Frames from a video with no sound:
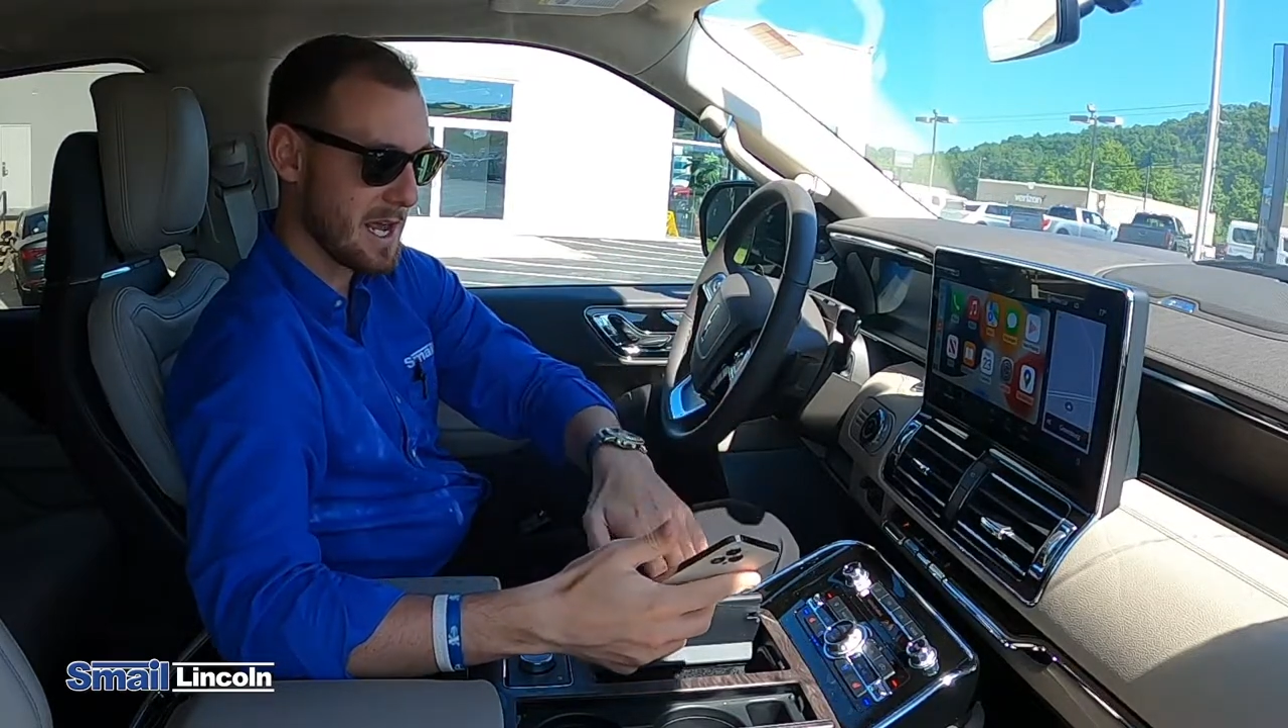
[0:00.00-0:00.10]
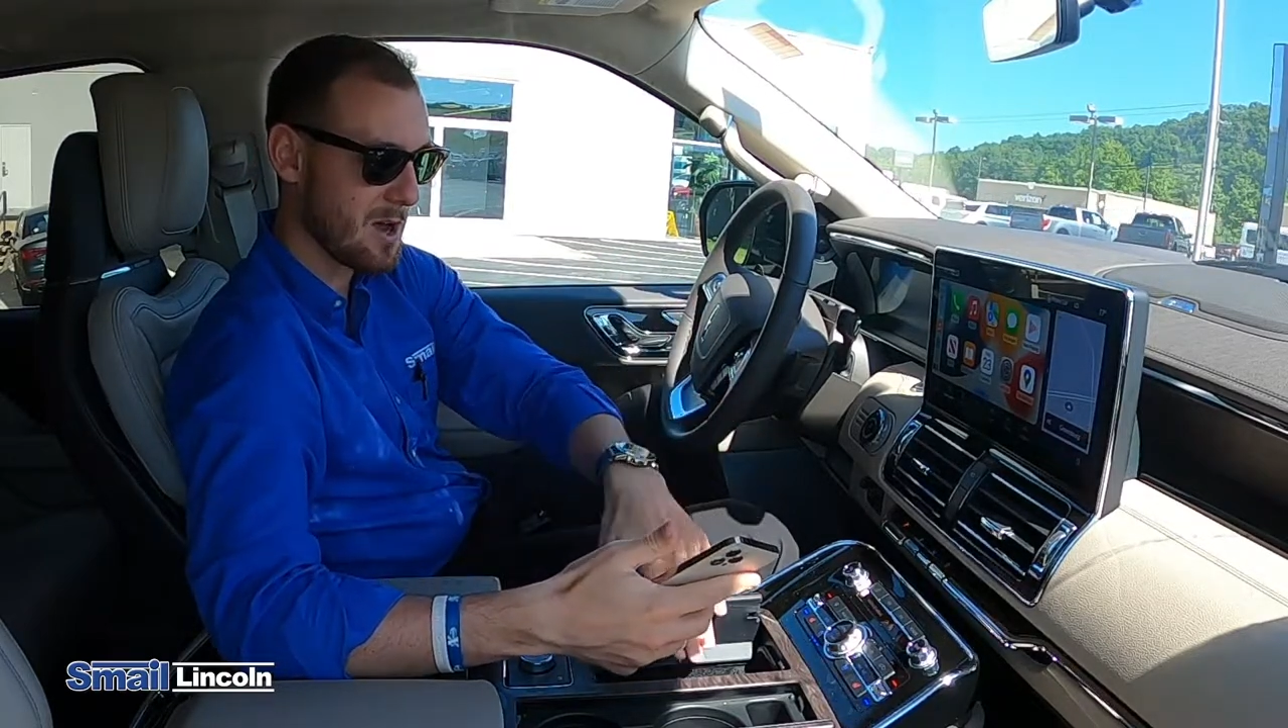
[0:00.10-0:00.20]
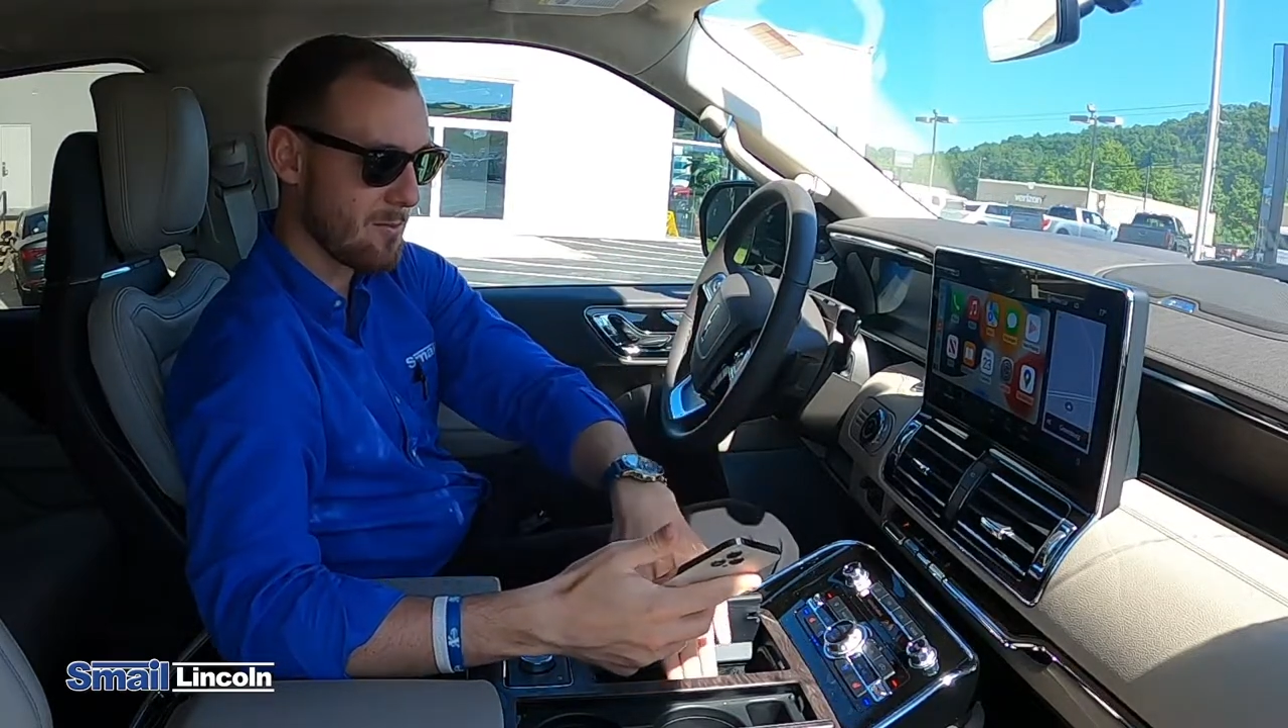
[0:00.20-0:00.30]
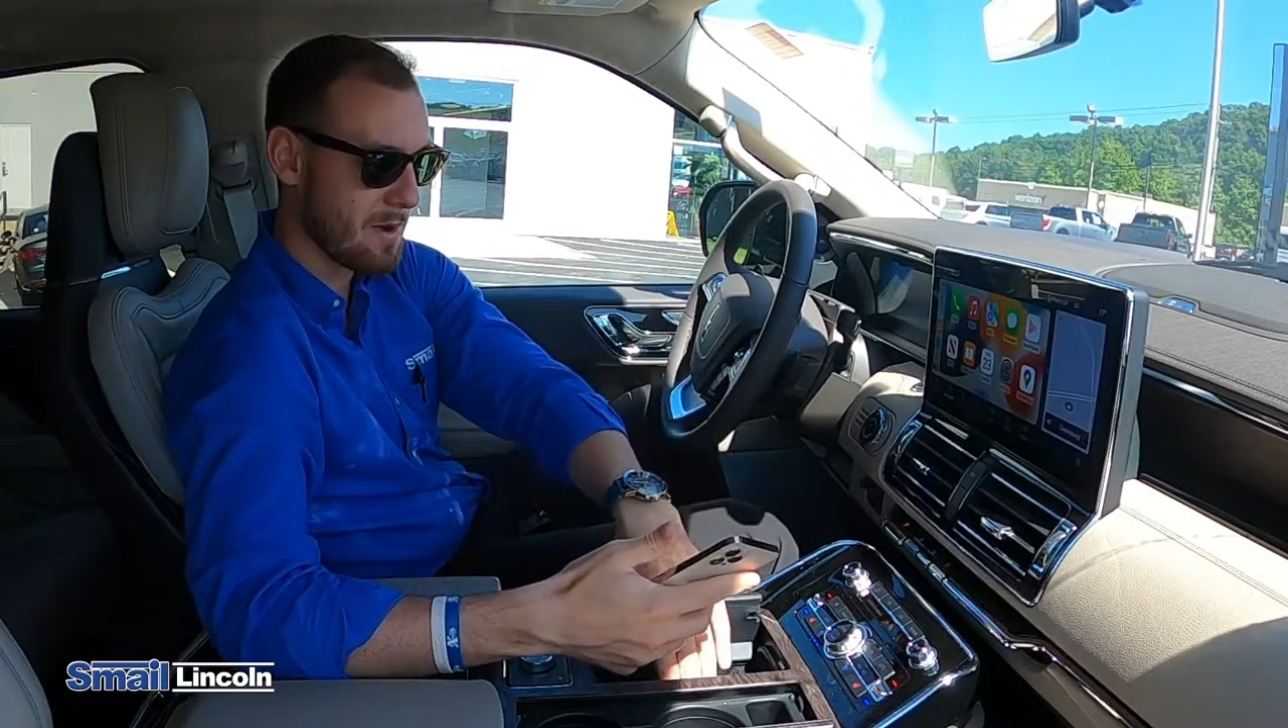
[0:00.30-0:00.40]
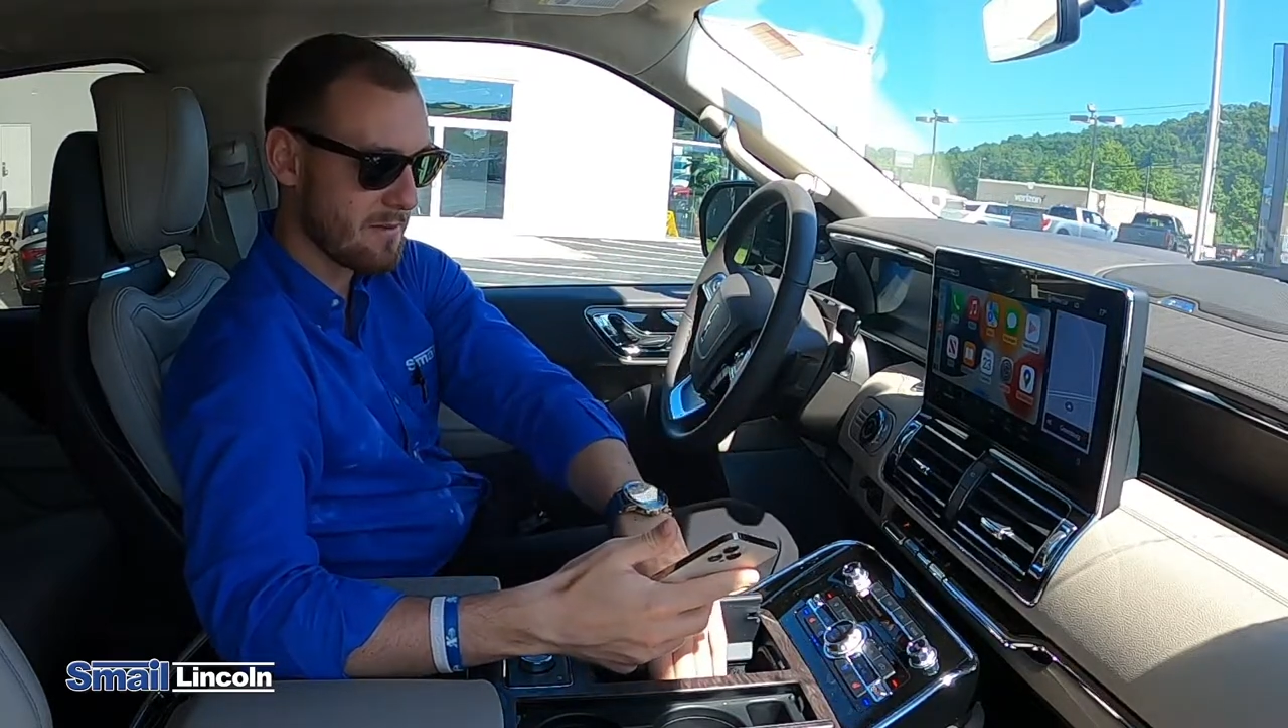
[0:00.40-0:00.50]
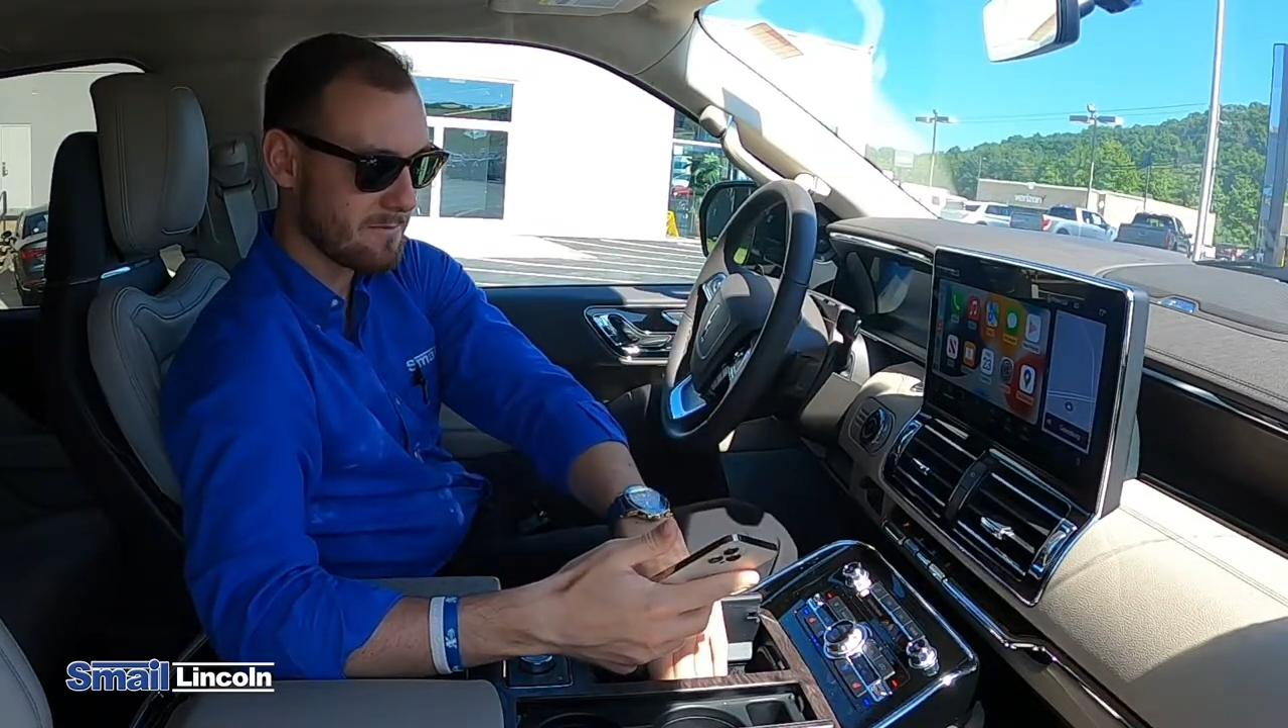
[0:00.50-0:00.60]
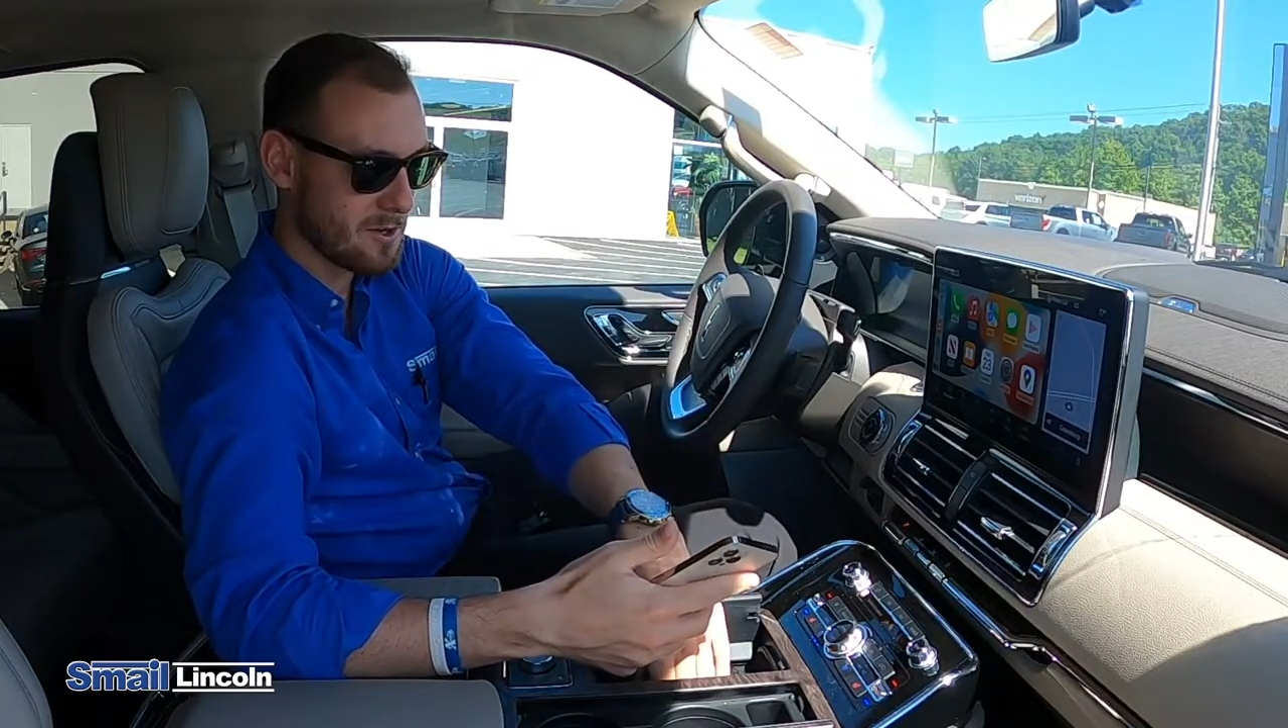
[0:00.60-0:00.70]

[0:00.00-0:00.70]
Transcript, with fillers: now my